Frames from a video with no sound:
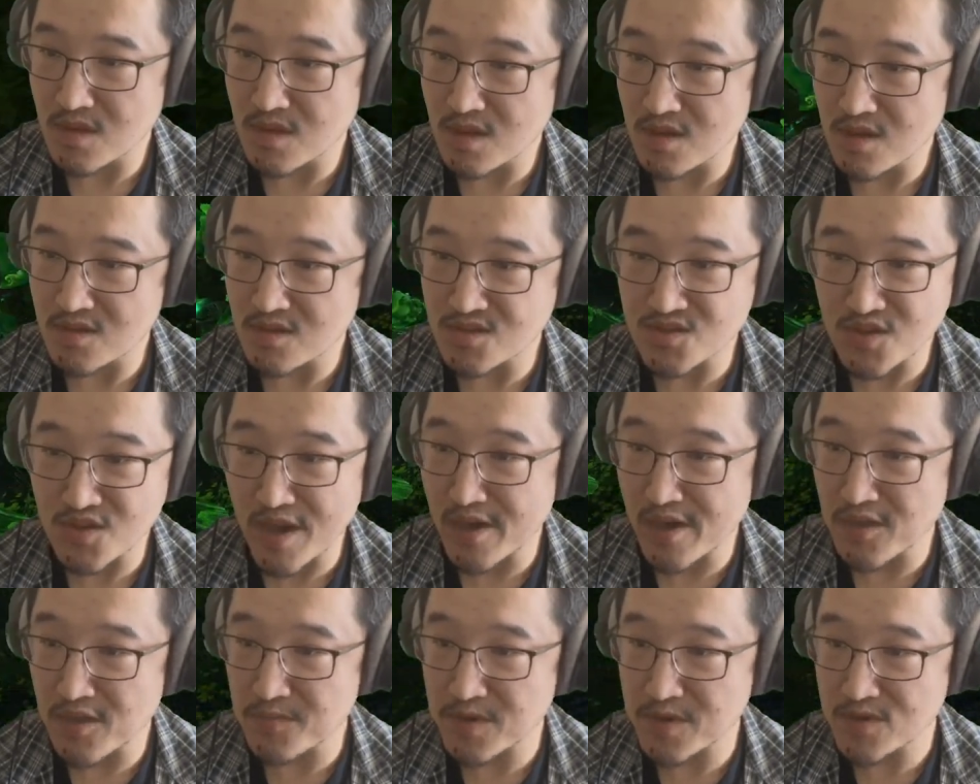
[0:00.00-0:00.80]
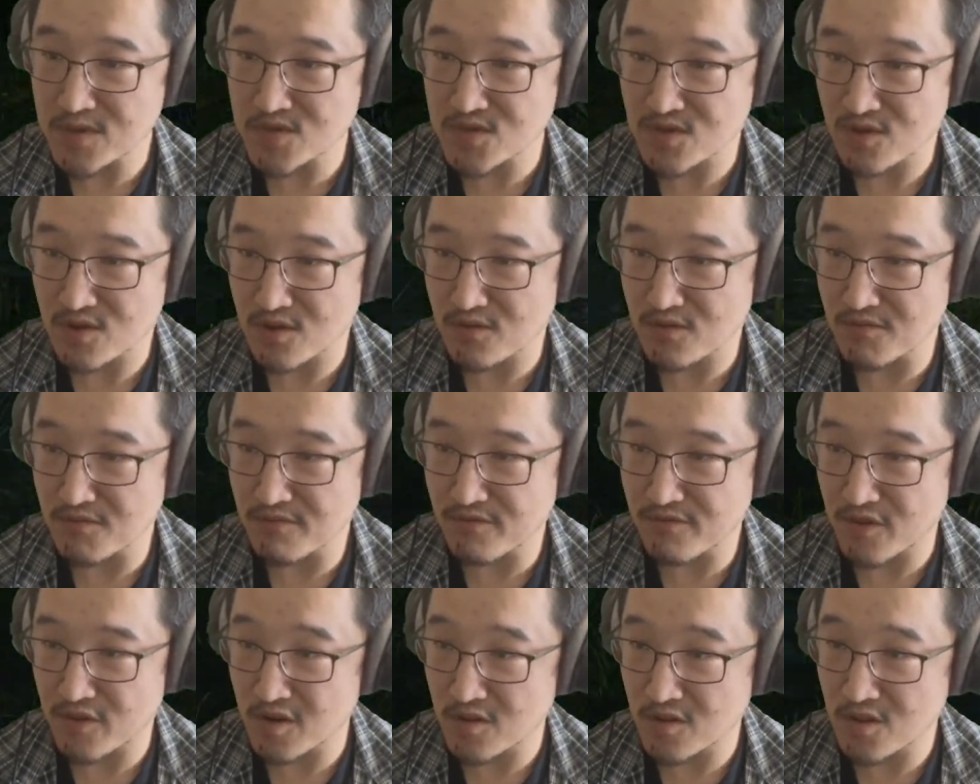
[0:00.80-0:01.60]
These enemies are
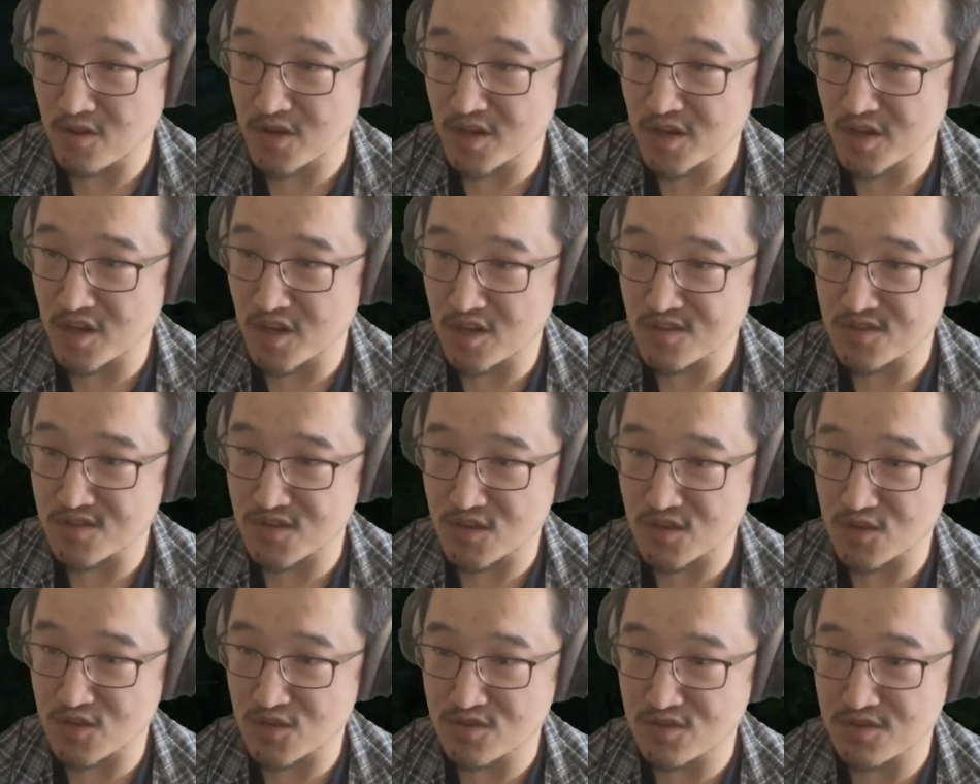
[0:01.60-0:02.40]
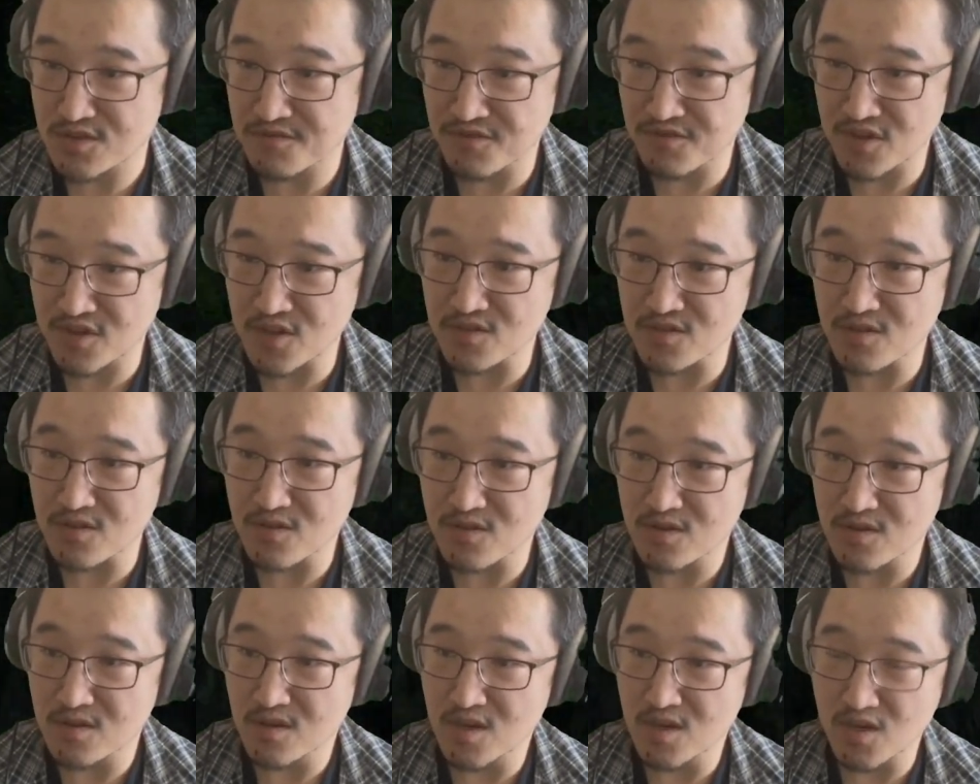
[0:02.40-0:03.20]
fairly easy to defeat
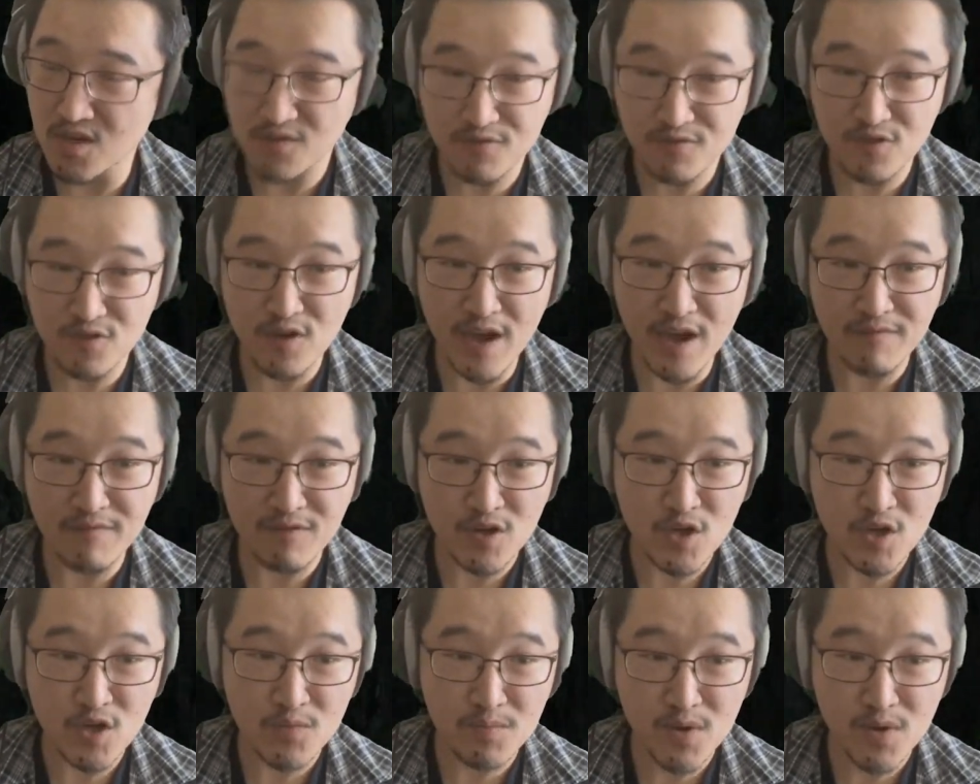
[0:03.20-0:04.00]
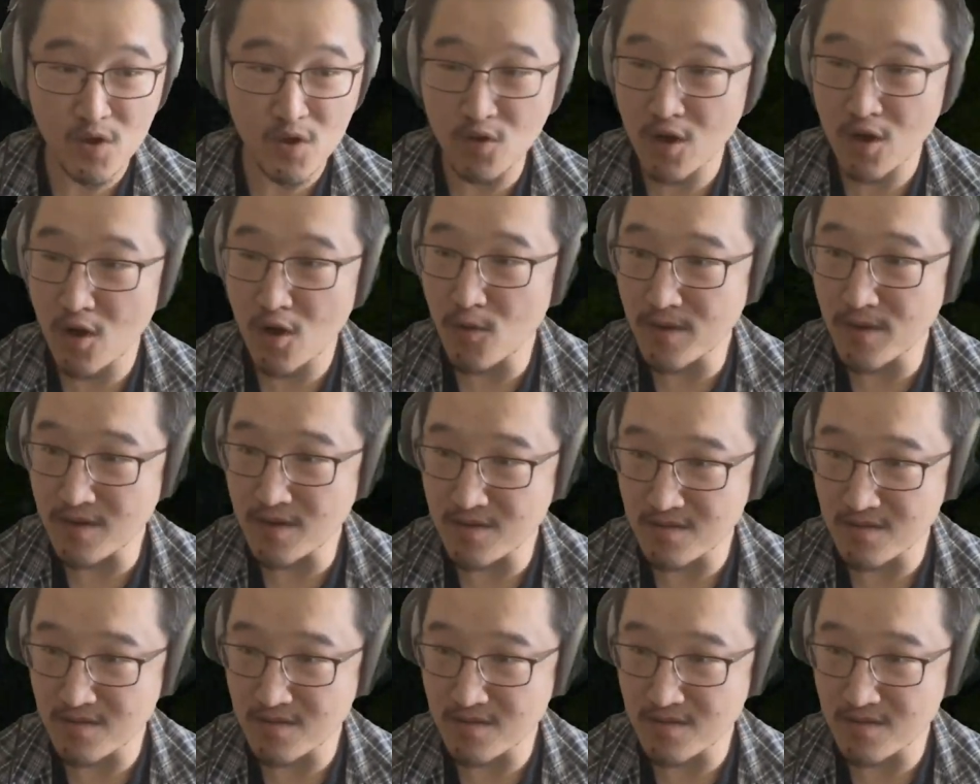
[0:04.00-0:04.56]
if you have a good build going.